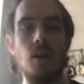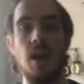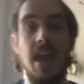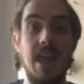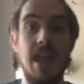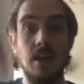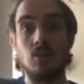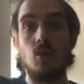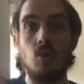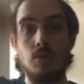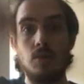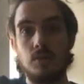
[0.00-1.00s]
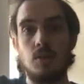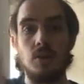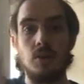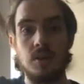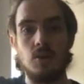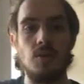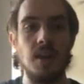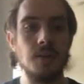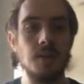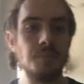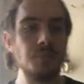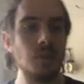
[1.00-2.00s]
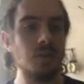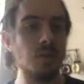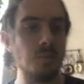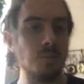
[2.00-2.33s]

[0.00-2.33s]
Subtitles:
a hand turning a crank. So